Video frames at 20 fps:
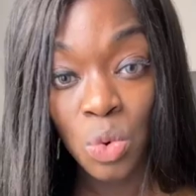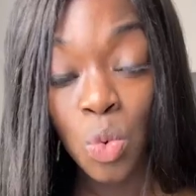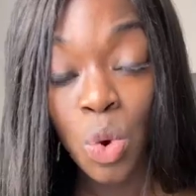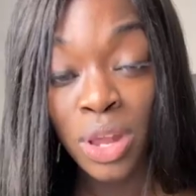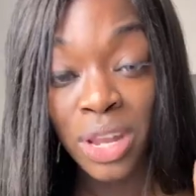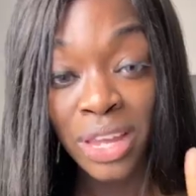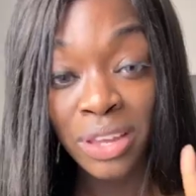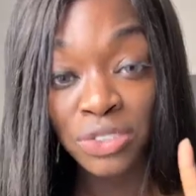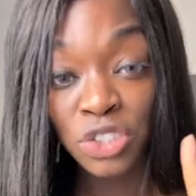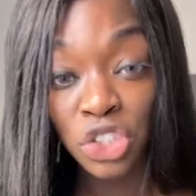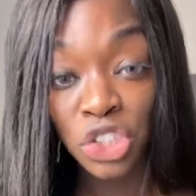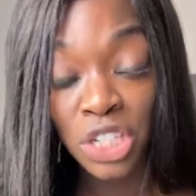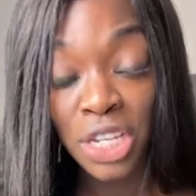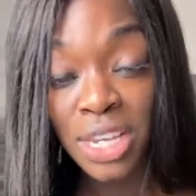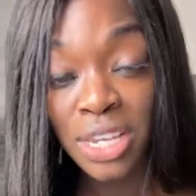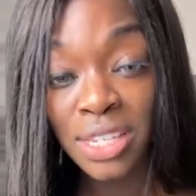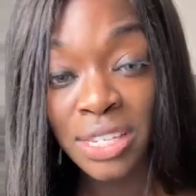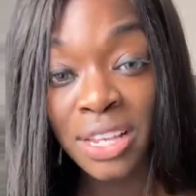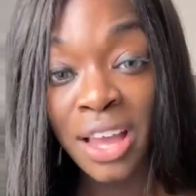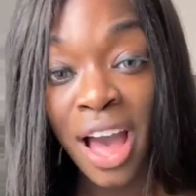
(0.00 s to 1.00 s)
Well, if
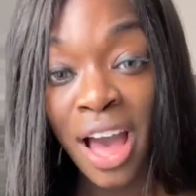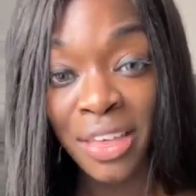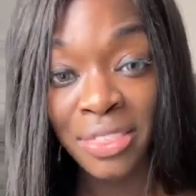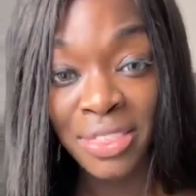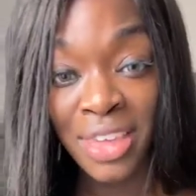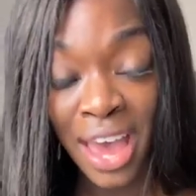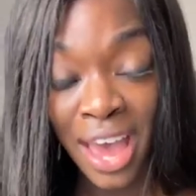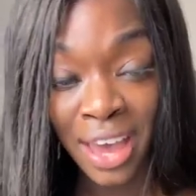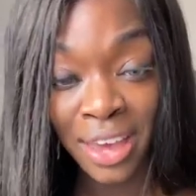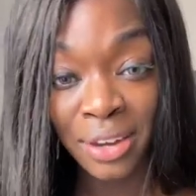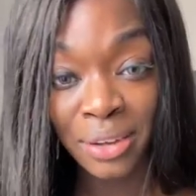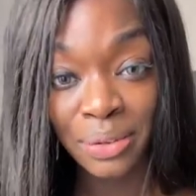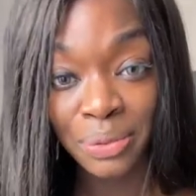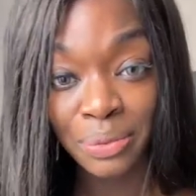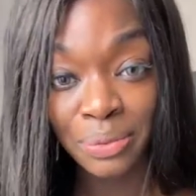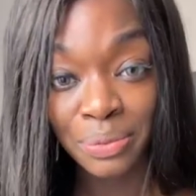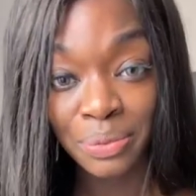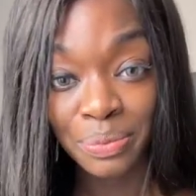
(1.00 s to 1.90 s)
she's got that,